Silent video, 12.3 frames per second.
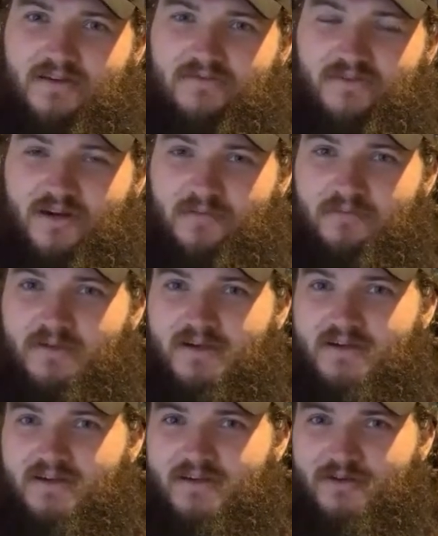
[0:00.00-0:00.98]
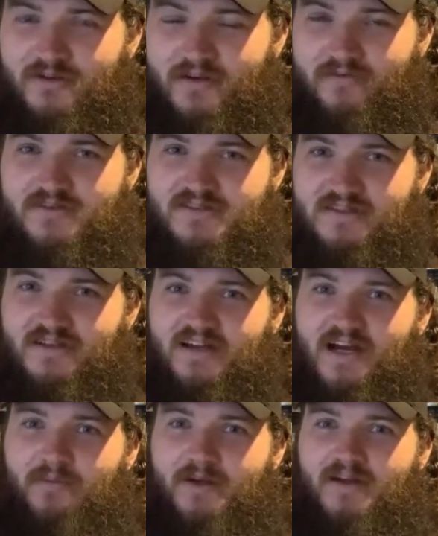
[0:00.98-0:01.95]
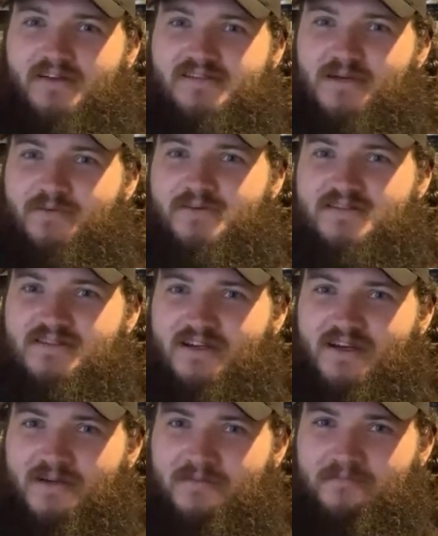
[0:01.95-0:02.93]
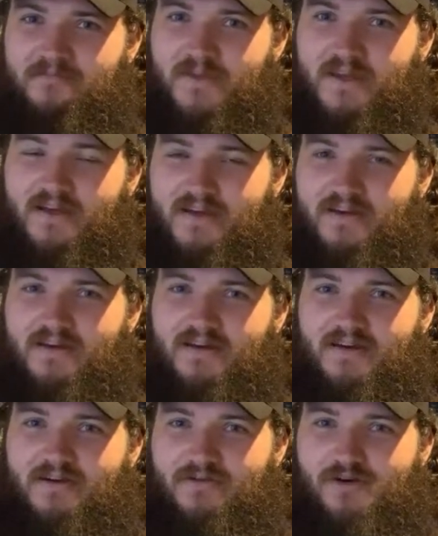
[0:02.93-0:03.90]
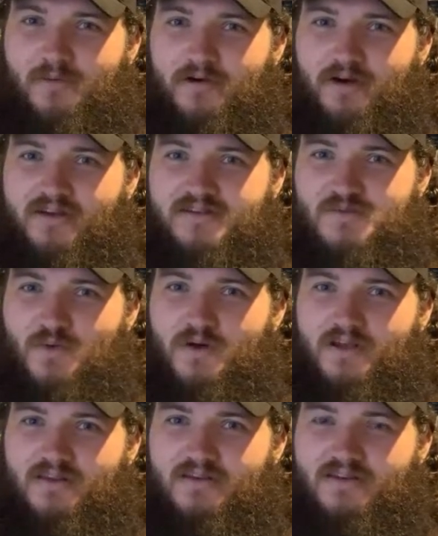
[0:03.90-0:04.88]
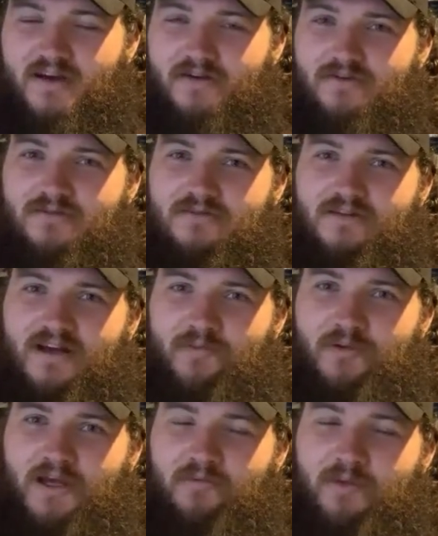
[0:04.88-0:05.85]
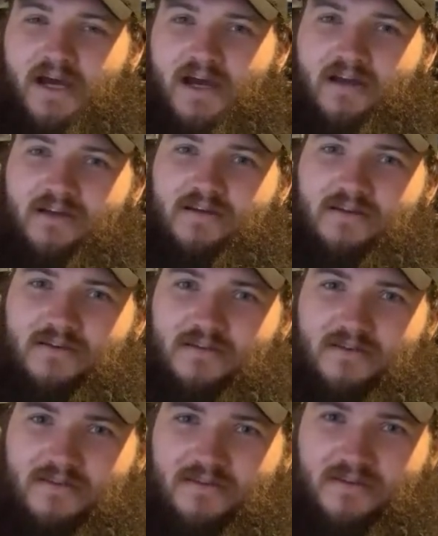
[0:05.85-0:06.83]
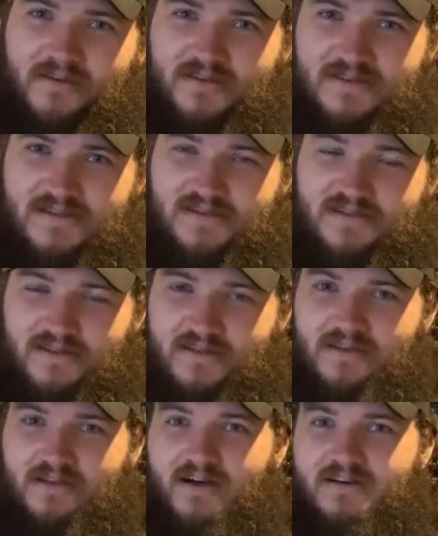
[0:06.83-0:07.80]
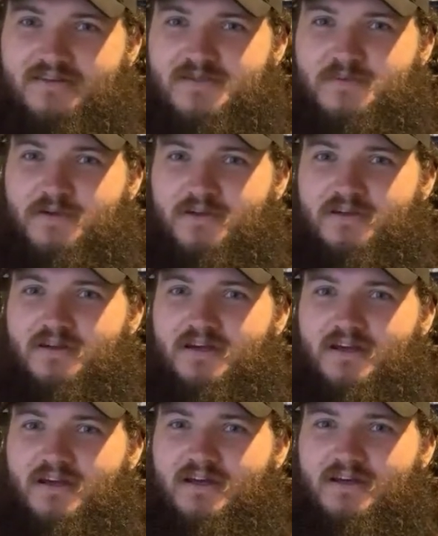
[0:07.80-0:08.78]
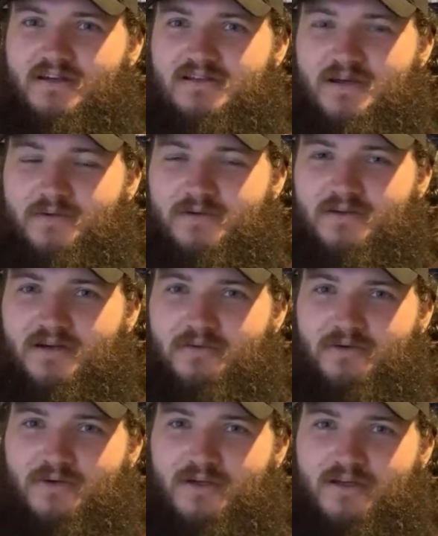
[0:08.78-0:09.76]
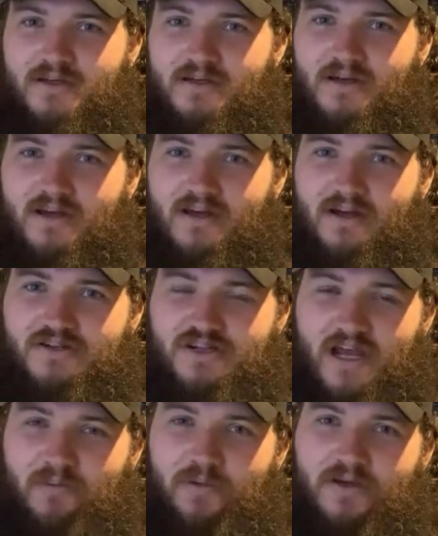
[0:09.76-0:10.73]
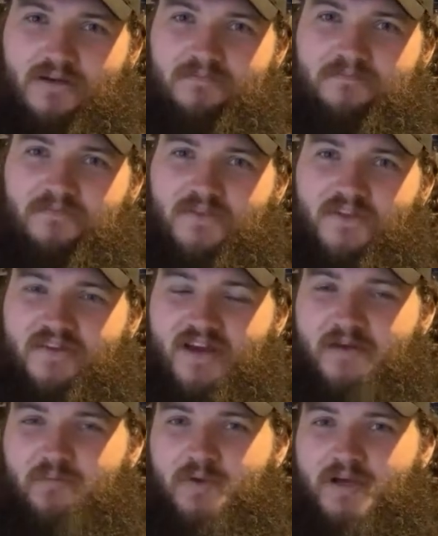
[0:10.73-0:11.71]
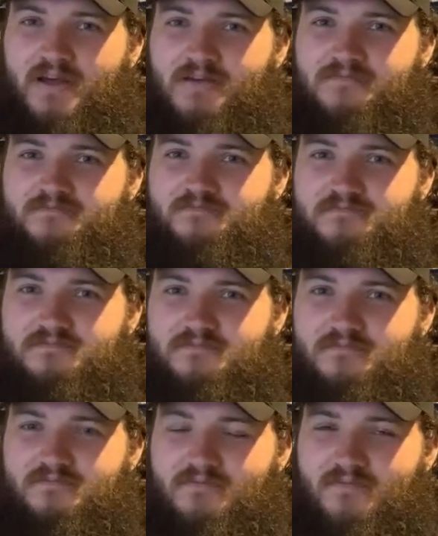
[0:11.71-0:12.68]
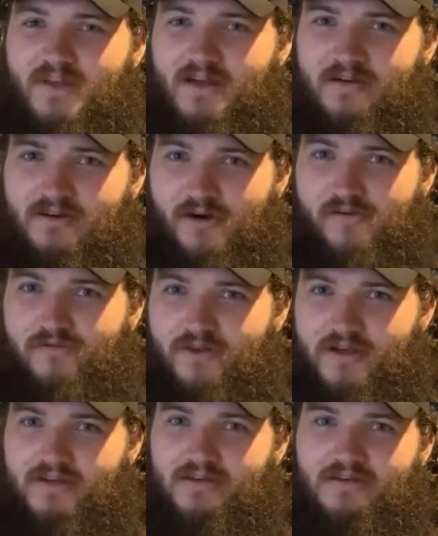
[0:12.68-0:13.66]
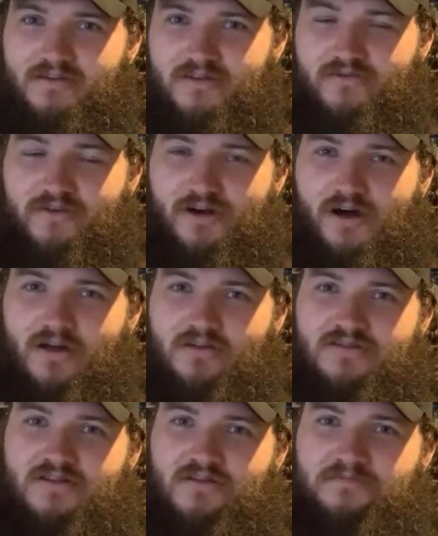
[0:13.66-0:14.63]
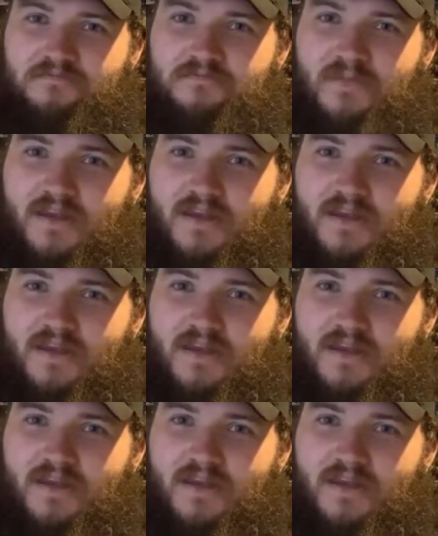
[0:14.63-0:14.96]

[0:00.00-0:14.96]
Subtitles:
from You'll Never See It Coming at SummerSlam, Roman Reigns winning the title at Payback, is the undisputed WWE champion, time being. Hopefully, you've acknowledged him.